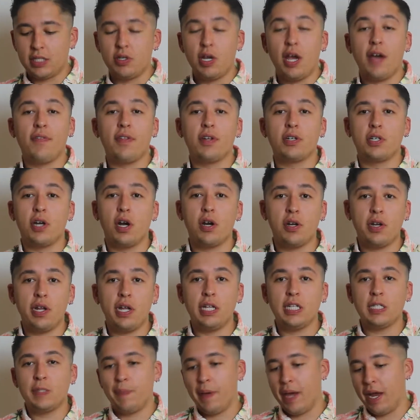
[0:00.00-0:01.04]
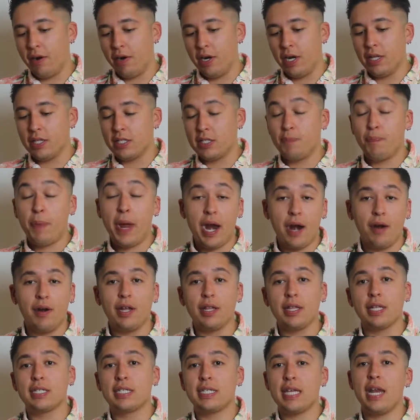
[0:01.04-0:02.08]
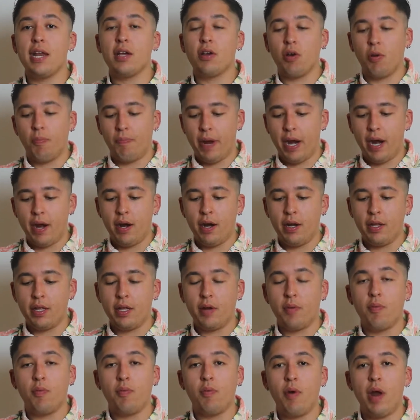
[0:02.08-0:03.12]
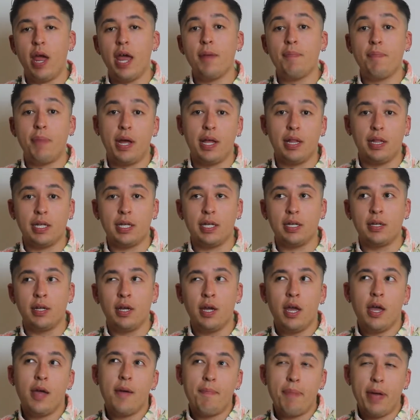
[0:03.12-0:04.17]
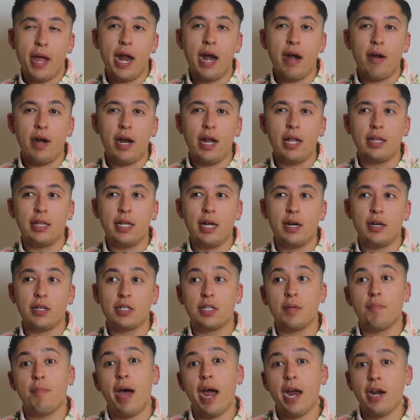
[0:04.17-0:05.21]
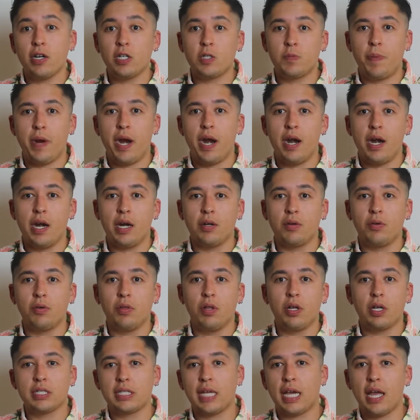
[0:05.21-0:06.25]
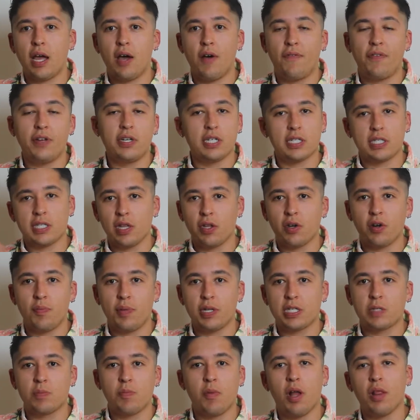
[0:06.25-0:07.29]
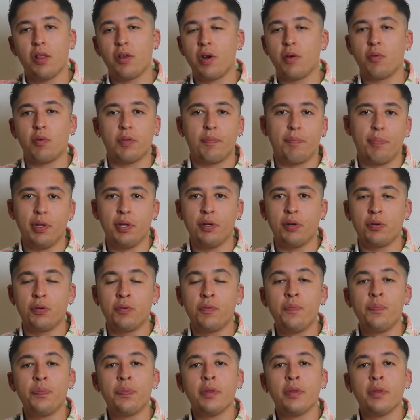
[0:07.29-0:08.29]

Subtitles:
You have the Jardine's parrot, the Senegal parrot, the red-bellied parrot. There's the Myers parrot, who looks like Alfie, just a little bit smaller and with blue.